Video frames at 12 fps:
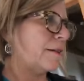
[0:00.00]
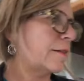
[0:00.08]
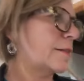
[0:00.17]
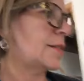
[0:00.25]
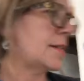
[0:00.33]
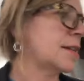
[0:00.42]

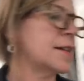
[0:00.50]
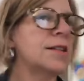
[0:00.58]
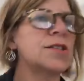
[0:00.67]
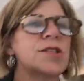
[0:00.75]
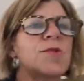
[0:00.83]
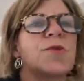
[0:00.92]
little deal.
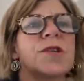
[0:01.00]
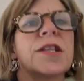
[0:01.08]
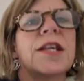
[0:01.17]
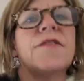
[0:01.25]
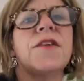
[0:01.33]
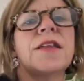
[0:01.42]
So we're
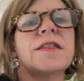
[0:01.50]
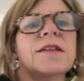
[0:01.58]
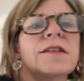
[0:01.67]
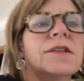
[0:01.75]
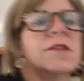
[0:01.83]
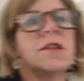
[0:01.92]
leaving the
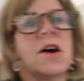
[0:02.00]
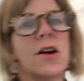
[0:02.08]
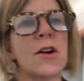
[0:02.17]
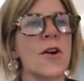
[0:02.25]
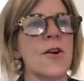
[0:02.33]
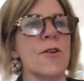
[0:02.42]
little
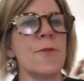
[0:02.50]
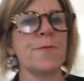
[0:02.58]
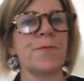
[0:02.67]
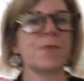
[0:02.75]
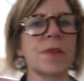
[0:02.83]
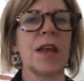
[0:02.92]
log home
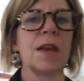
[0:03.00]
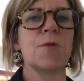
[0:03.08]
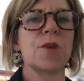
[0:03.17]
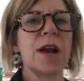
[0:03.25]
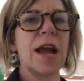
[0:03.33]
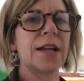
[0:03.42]
and
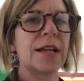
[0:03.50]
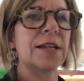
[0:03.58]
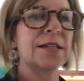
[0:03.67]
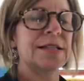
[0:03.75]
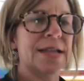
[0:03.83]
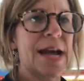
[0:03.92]
we're
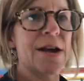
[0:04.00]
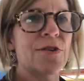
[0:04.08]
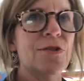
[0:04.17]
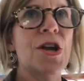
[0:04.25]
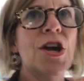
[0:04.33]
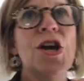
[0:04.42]
heading
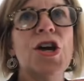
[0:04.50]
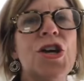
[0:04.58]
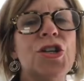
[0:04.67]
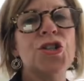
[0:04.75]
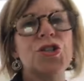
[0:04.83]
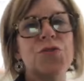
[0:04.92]
down
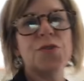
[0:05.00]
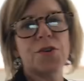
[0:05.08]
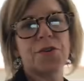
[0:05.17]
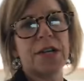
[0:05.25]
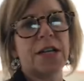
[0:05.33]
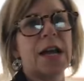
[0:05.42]
to the
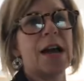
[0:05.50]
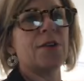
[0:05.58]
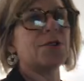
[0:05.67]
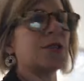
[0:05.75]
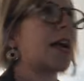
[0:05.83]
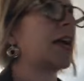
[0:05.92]
greenhouse.